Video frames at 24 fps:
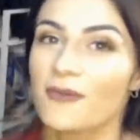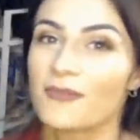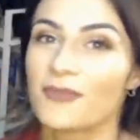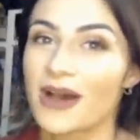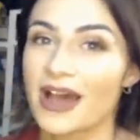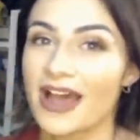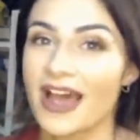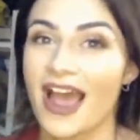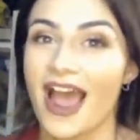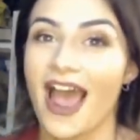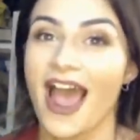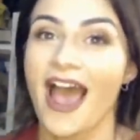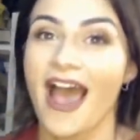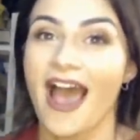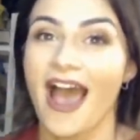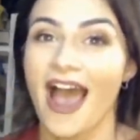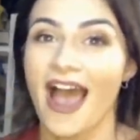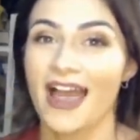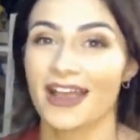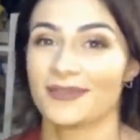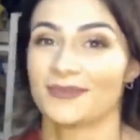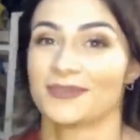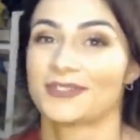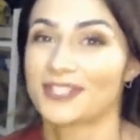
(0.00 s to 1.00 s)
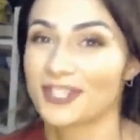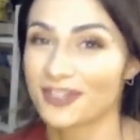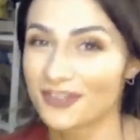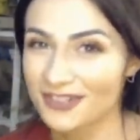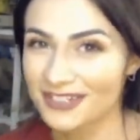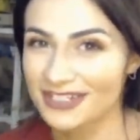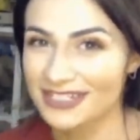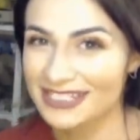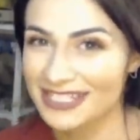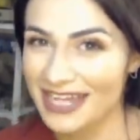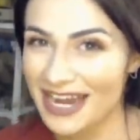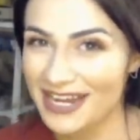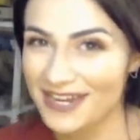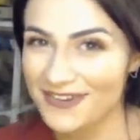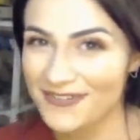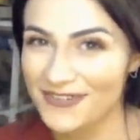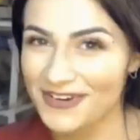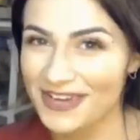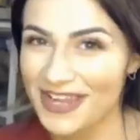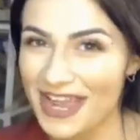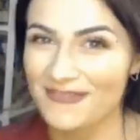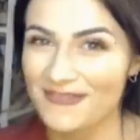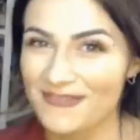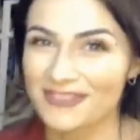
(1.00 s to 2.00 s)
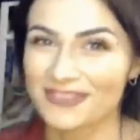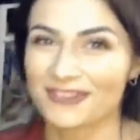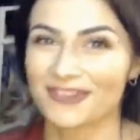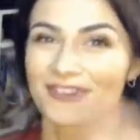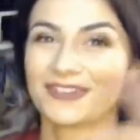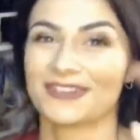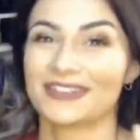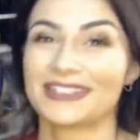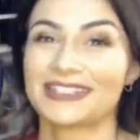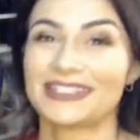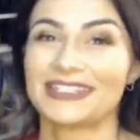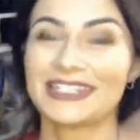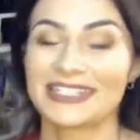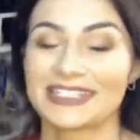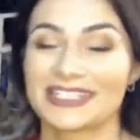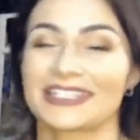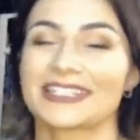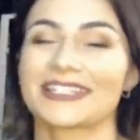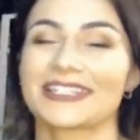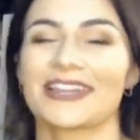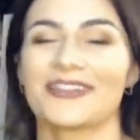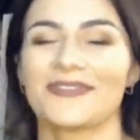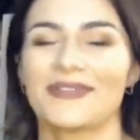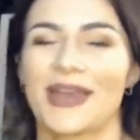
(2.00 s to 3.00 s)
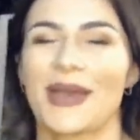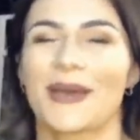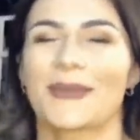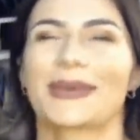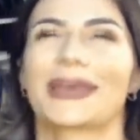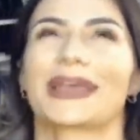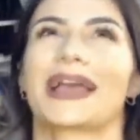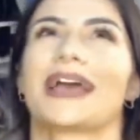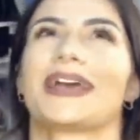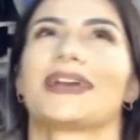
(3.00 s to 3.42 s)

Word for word: But I am so excited for Game of Thrones. This is going to be epic.